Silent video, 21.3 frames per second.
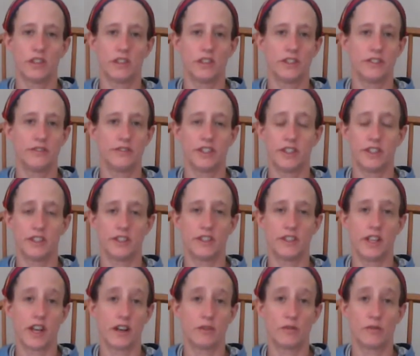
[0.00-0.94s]
I lived in
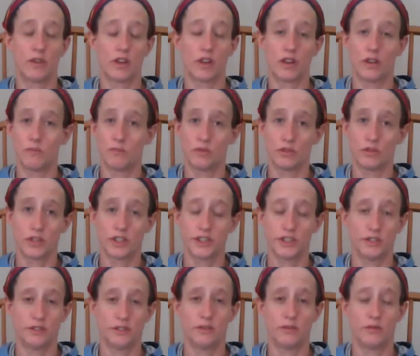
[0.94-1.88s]
a town where
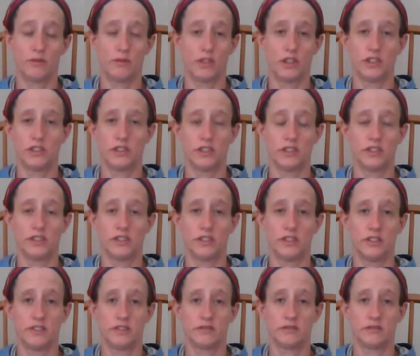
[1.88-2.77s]
abortion wasn't